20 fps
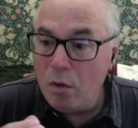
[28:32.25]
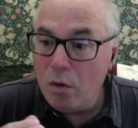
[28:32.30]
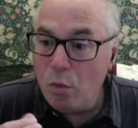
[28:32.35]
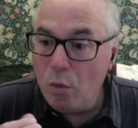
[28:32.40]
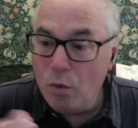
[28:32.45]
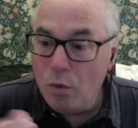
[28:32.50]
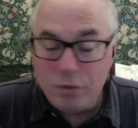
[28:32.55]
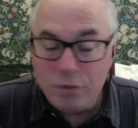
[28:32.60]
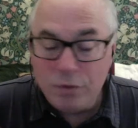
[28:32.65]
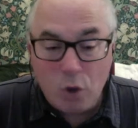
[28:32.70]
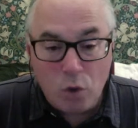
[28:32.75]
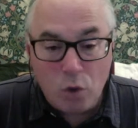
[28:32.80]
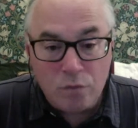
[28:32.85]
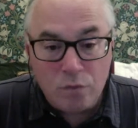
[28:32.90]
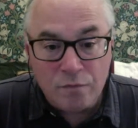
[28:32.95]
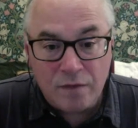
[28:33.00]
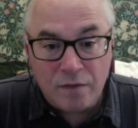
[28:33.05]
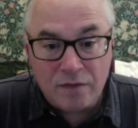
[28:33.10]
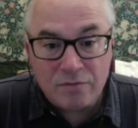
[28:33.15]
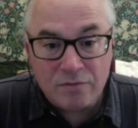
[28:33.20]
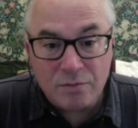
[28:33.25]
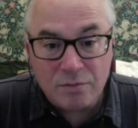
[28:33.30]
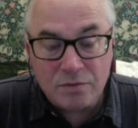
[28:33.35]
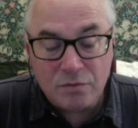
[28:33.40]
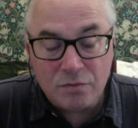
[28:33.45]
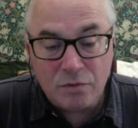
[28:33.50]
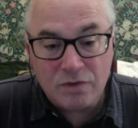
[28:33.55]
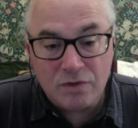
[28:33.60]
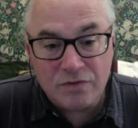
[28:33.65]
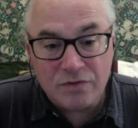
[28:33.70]
With gold investments,
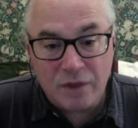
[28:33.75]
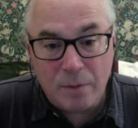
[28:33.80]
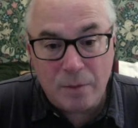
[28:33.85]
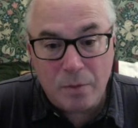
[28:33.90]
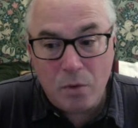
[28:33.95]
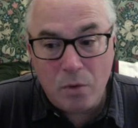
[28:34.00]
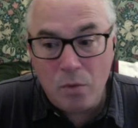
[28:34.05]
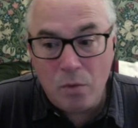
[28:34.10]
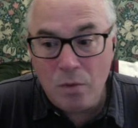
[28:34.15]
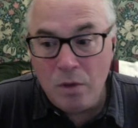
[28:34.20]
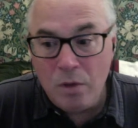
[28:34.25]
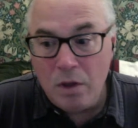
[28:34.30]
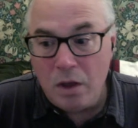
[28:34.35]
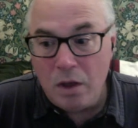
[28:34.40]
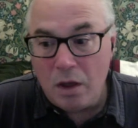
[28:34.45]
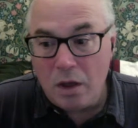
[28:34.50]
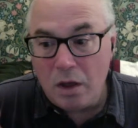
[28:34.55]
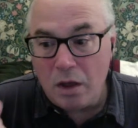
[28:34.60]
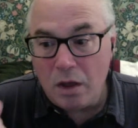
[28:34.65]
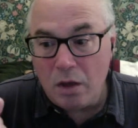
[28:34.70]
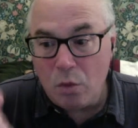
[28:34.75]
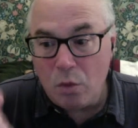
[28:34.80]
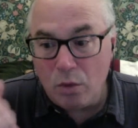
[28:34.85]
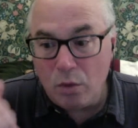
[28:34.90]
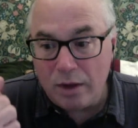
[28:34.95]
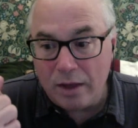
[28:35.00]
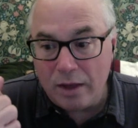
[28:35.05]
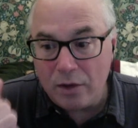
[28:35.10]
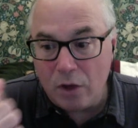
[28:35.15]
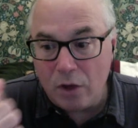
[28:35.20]
for example, uh, when
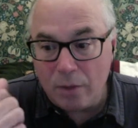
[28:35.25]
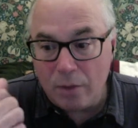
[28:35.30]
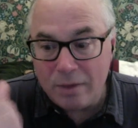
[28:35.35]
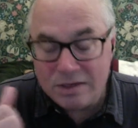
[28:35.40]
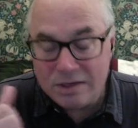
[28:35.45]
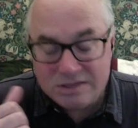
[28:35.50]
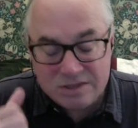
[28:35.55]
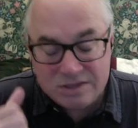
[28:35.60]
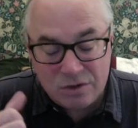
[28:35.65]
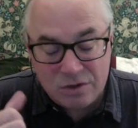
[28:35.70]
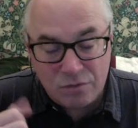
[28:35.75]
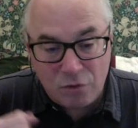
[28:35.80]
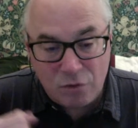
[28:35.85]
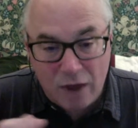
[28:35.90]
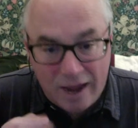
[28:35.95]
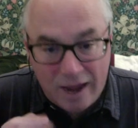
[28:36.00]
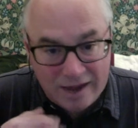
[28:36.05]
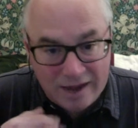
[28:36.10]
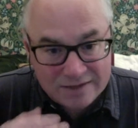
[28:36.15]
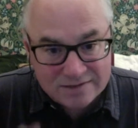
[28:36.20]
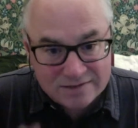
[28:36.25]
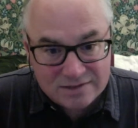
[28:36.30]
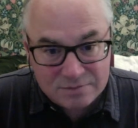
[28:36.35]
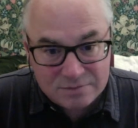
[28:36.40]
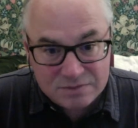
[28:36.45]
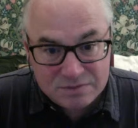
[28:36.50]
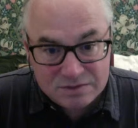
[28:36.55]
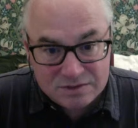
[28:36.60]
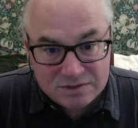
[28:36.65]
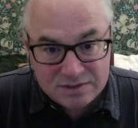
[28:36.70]
I got my silver, I asked them
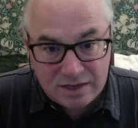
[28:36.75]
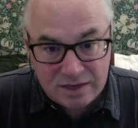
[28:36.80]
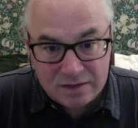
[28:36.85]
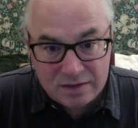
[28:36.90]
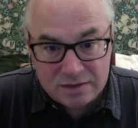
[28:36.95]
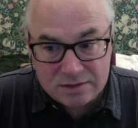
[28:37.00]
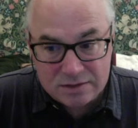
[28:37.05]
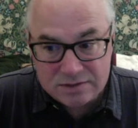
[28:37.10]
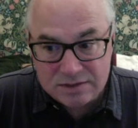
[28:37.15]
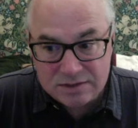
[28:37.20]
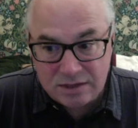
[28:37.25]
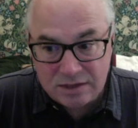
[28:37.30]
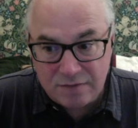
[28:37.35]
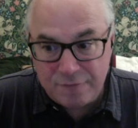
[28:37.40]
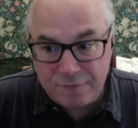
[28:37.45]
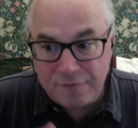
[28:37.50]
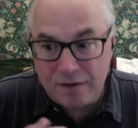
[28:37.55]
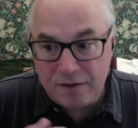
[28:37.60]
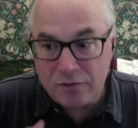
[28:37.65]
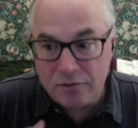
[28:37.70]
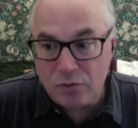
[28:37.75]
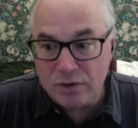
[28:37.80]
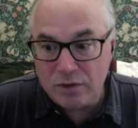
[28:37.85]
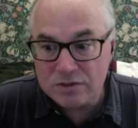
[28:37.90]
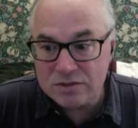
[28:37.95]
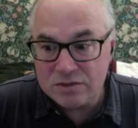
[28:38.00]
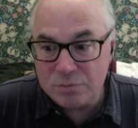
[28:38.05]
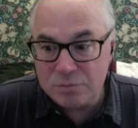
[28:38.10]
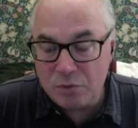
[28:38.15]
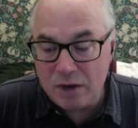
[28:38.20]
to send it to Federal
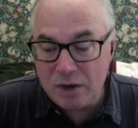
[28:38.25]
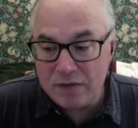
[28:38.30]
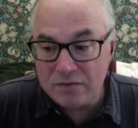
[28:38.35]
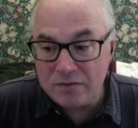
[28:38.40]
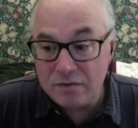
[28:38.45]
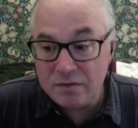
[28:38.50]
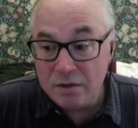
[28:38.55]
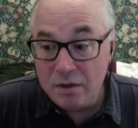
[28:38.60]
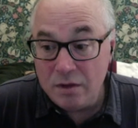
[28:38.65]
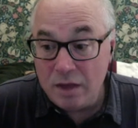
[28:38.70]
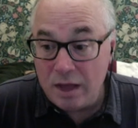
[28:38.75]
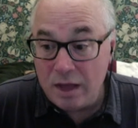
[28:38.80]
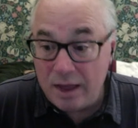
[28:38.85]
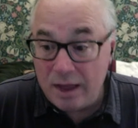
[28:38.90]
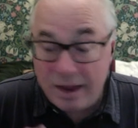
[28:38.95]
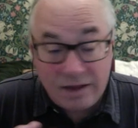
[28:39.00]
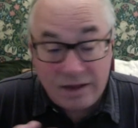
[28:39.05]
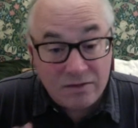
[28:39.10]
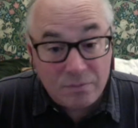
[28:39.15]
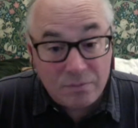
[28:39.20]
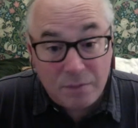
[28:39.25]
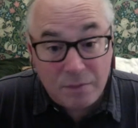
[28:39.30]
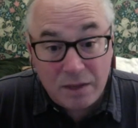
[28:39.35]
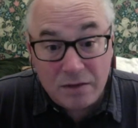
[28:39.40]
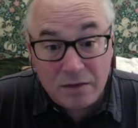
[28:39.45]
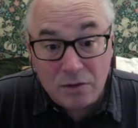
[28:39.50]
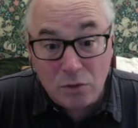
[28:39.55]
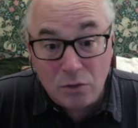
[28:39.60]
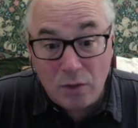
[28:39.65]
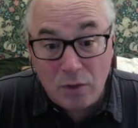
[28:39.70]
Express. I had to pay a
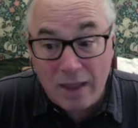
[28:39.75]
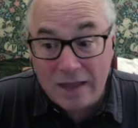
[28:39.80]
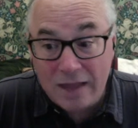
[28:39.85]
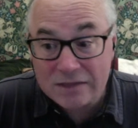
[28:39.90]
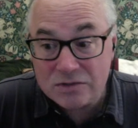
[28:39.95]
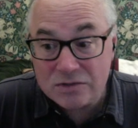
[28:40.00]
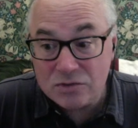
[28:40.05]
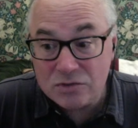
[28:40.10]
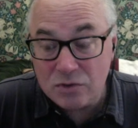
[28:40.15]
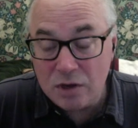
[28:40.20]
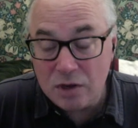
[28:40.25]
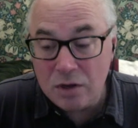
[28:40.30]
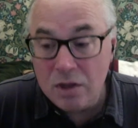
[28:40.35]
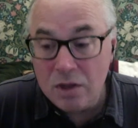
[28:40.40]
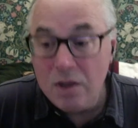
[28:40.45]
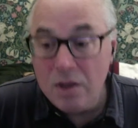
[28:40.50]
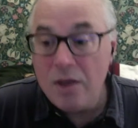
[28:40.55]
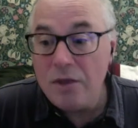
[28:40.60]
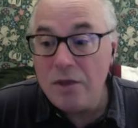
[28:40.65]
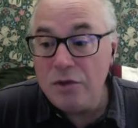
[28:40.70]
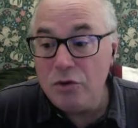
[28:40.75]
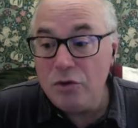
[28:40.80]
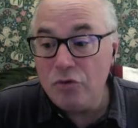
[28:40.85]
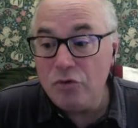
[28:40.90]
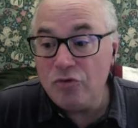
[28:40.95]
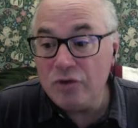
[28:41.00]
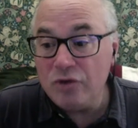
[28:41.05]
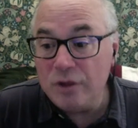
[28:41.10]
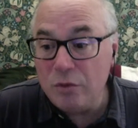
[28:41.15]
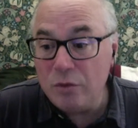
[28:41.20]
little extra.
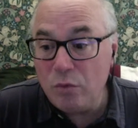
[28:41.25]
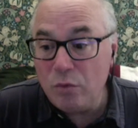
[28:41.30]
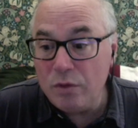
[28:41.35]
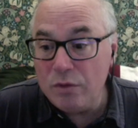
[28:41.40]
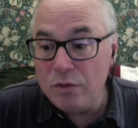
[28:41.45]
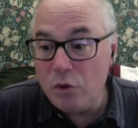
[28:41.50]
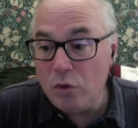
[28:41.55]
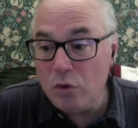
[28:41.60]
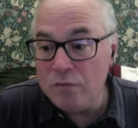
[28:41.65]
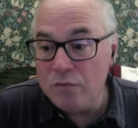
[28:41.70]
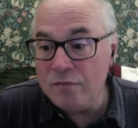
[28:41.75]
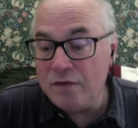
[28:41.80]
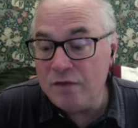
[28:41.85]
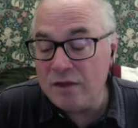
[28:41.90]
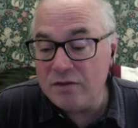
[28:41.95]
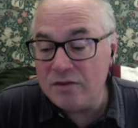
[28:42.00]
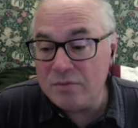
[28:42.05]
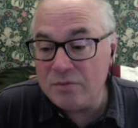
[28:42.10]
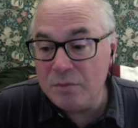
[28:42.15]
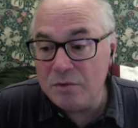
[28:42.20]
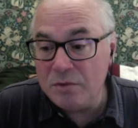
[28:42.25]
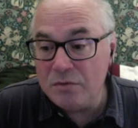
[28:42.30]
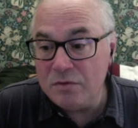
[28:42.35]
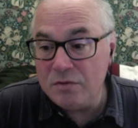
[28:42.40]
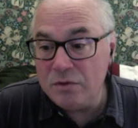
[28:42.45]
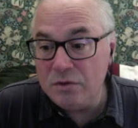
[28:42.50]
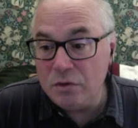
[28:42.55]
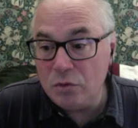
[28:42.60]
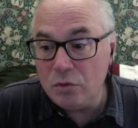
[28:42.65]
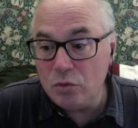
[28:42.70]
Usually with gold investments,
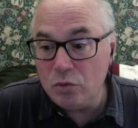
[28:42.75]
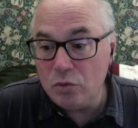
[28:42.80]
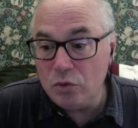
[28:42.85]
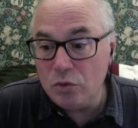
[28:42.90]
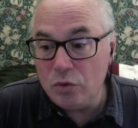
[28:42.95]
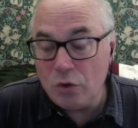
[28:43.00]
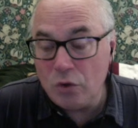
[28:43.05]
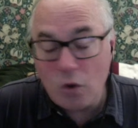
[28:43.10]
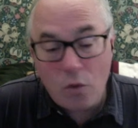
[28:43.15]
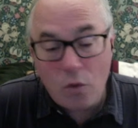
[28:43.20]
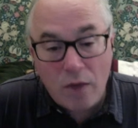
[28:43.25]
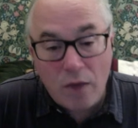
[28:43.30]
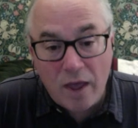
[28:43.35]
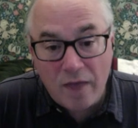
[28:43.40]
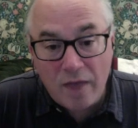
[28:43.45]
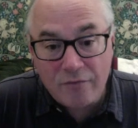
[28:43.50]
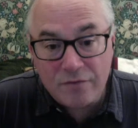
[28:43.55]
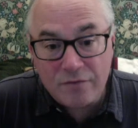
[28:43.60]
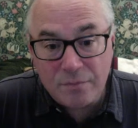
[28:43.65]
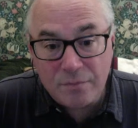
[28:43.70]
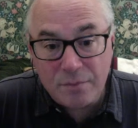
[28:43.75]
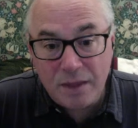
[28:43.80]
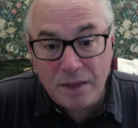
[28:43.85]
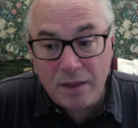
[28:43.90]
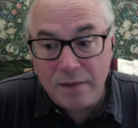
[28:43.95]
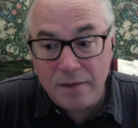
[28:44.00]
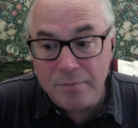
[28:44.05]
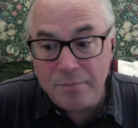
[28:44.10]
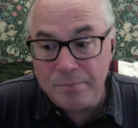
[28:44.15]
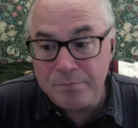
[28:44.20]
you you don't have to
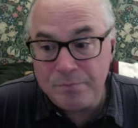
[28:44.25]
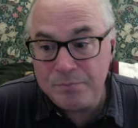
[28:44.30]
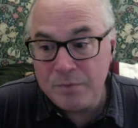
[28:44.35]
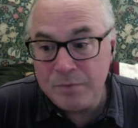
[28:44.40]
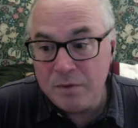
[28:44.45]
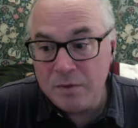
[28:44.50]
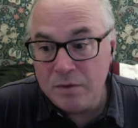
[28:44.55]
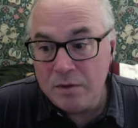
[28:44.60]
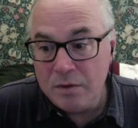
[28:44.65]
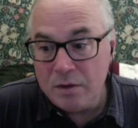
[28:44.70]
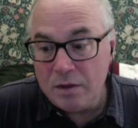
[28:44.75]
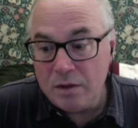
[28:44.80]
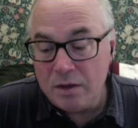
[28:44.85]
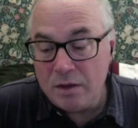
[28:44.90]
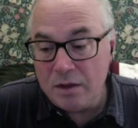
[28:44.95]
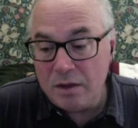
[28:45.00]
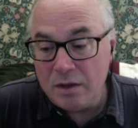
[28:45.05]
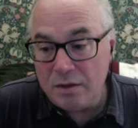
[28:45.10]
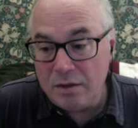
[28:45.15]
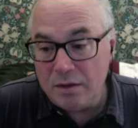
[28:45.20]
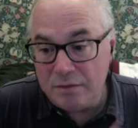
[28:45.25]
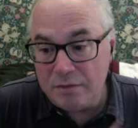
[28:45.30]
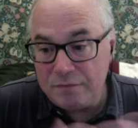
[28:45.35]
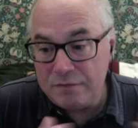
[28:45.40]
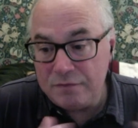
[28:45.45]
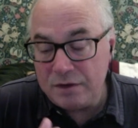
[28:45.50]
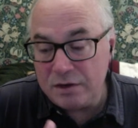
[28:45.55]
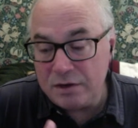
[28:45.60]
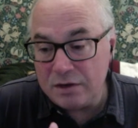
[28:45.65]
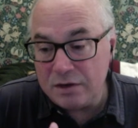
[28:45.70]
pay uh, if
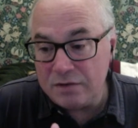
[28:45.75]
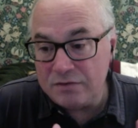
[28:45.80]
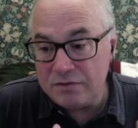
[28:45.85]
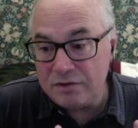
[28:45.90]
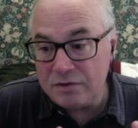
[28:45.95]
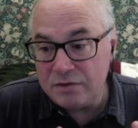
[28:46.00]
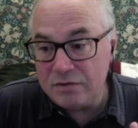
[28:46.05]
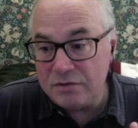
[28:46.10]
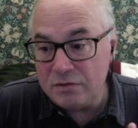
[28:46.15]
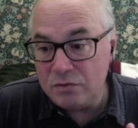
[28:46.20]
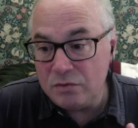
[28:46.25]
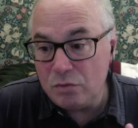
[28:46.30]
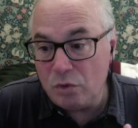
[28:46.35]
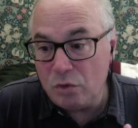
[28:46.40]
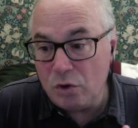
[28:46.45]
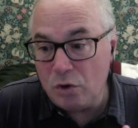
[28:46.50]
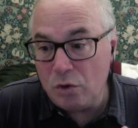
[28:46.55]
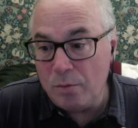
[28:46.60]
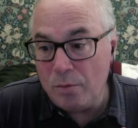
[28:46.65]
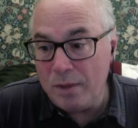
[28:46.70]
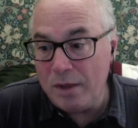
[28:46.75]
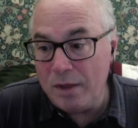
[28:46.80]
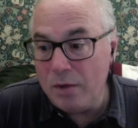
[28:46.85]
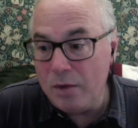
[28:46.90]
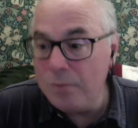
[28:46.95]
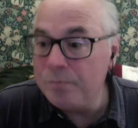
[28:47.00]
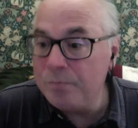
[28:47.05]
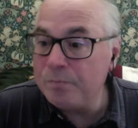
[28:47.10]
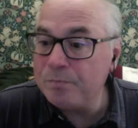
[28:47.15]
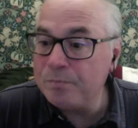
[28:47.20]
they're going to send it to you Royal Mail.